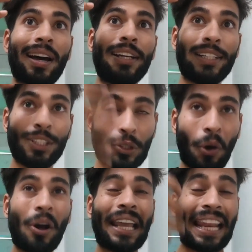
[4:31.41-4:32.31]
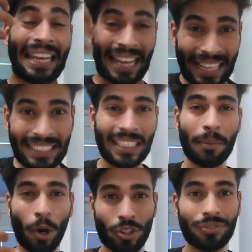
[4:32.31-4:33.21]
a long and lengthy
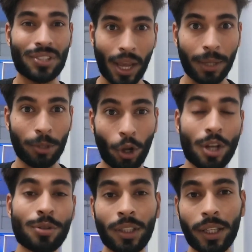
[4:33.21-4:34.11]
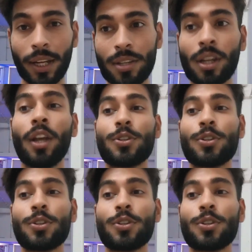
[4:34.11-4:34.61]
amount of time in order to learn it.